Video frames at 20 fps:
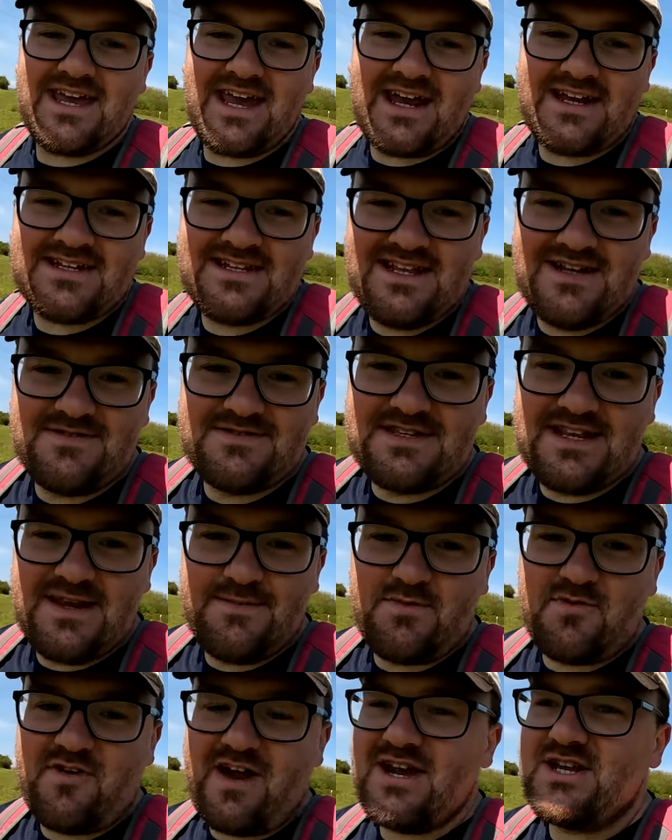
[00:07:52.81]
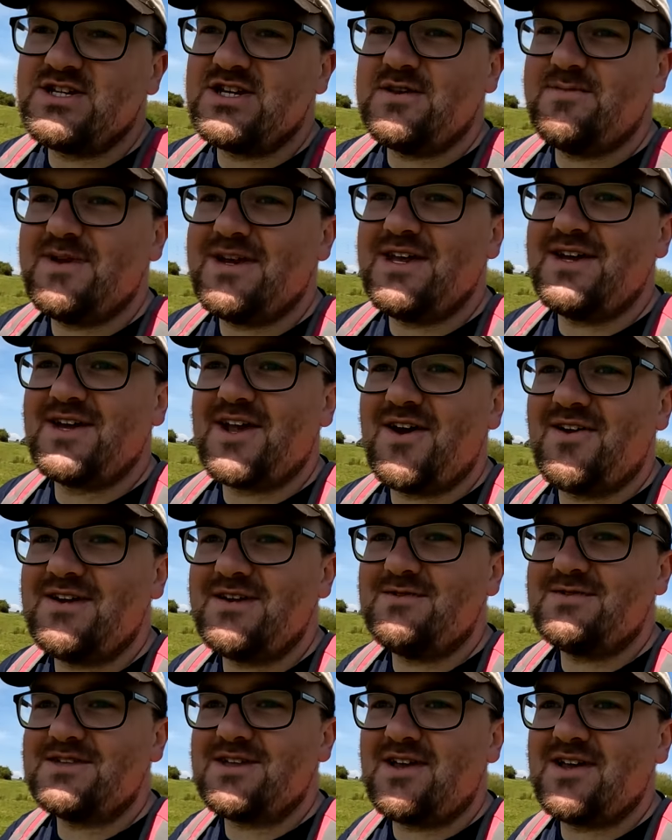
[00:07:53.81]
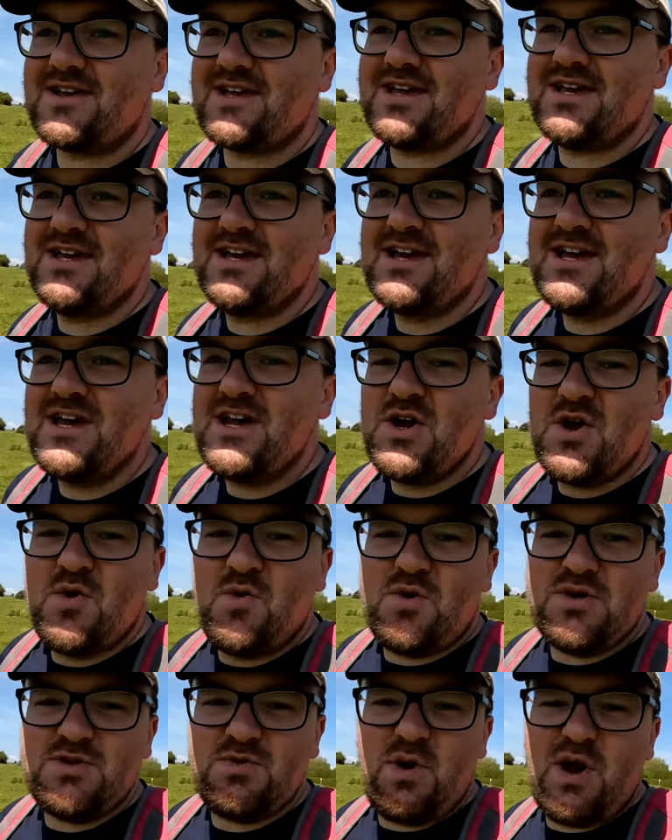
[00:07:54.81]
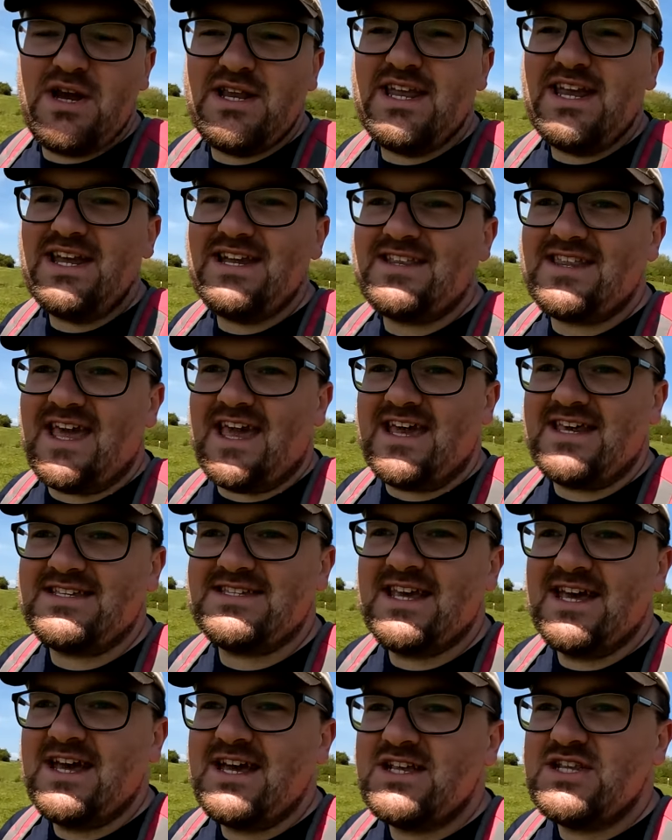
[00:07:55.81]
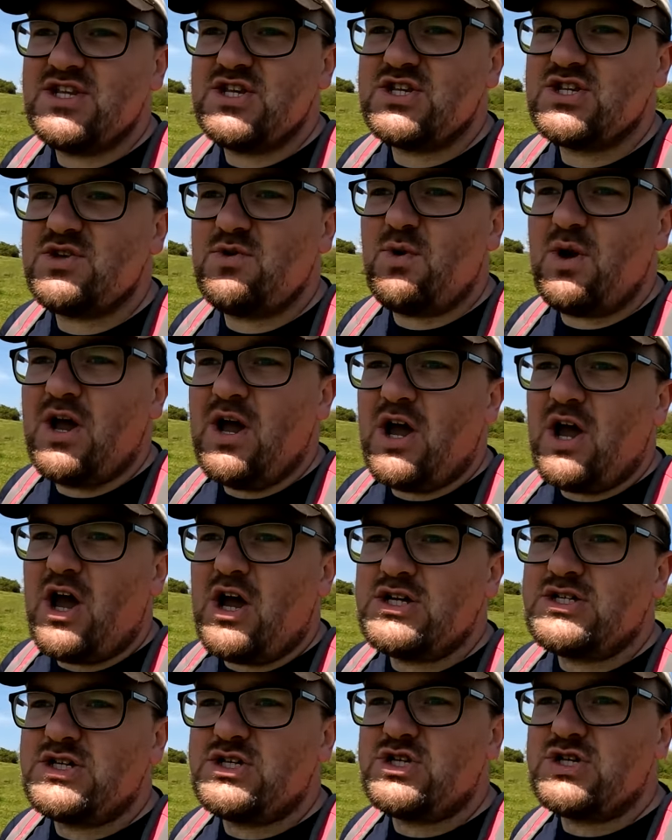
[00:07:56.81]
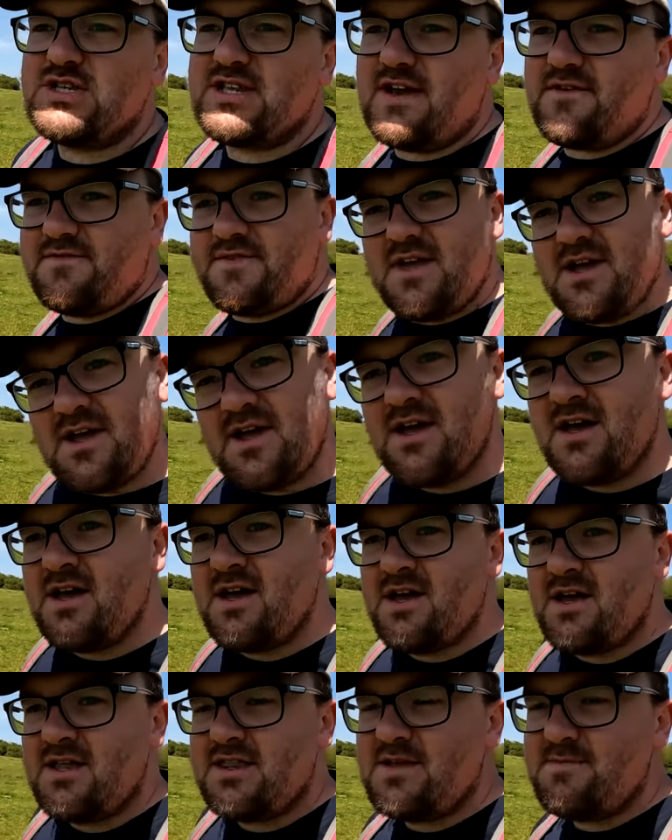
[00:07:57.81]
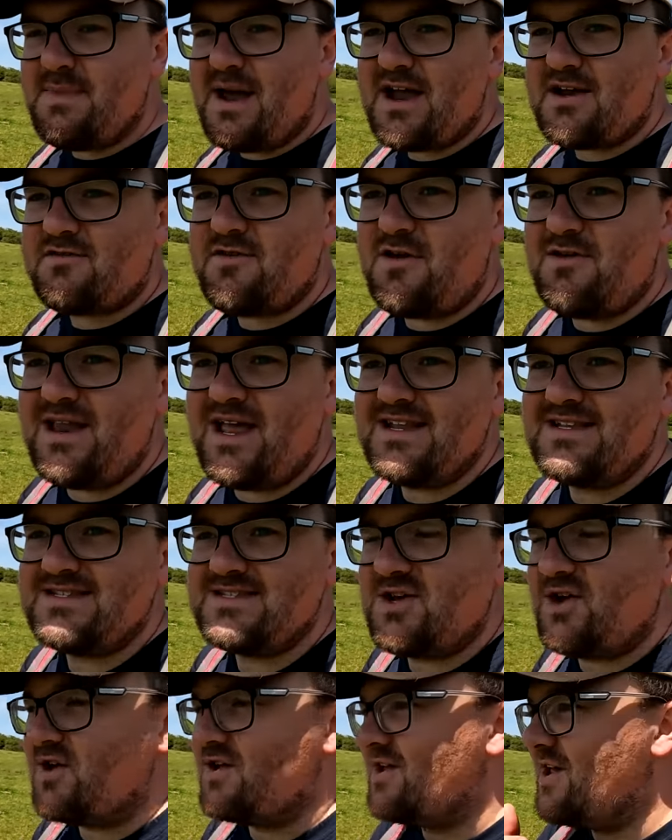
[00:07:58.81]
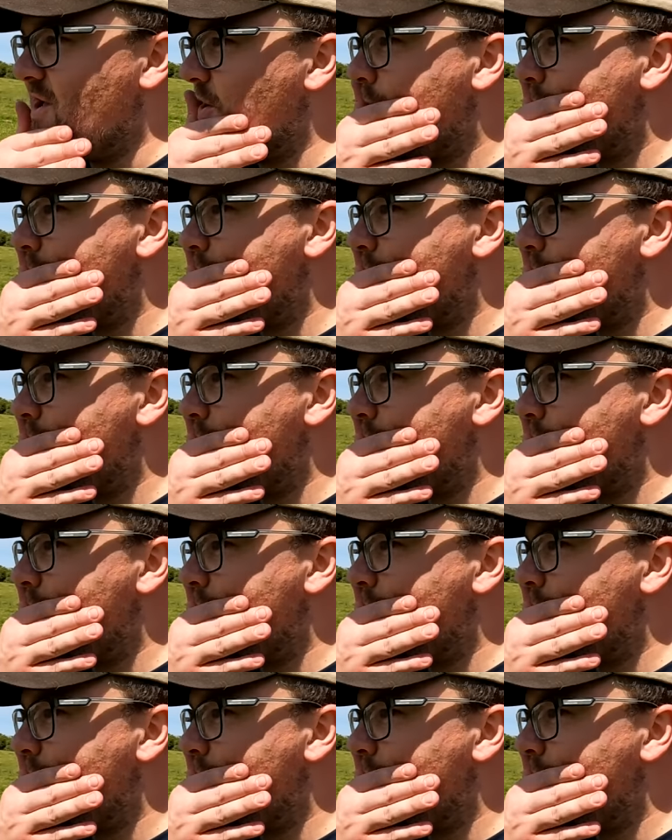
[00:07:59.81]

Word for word: he had a little deliberation a minute ago and he was like well do i need this do, do I, I should just have the the macro lens on